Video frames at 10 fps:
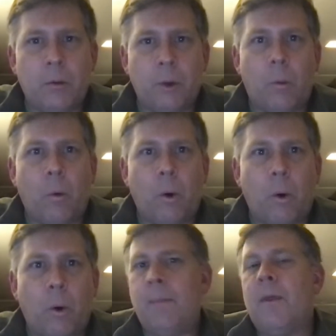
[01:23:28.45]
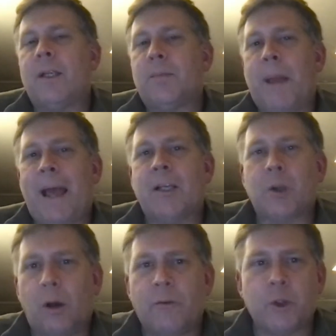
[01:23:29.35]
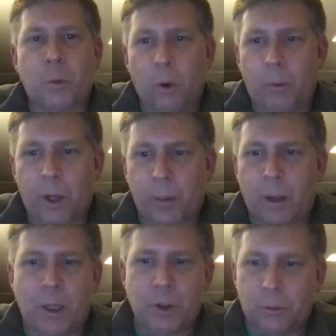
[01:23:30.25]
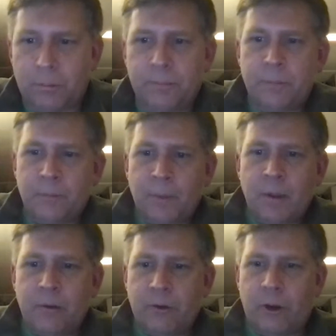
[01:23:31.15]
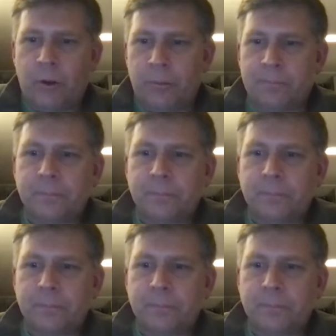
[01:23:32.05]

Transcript: The war game that's passed off as a role-playing module. So